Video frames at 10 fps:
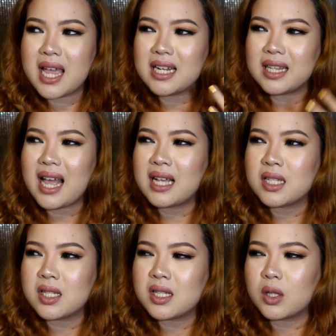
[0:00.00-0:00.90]
And it
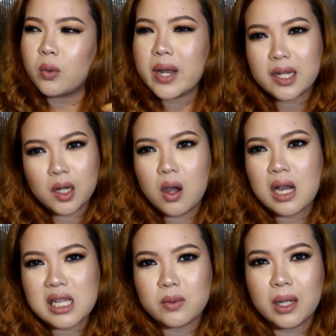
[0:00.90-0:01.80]
lasts quite
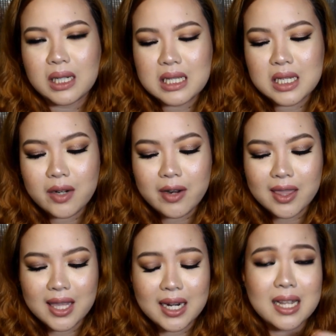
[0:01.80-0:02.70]
long as well,
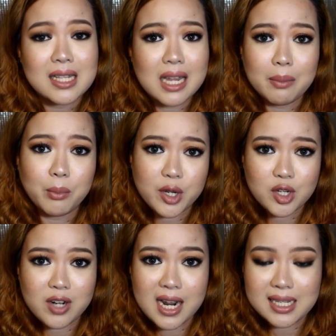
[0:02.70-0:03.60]
considering that it is a
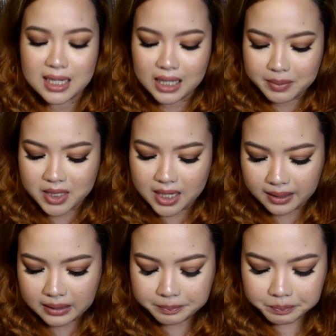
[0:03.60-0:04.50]
moisturizing lipstick.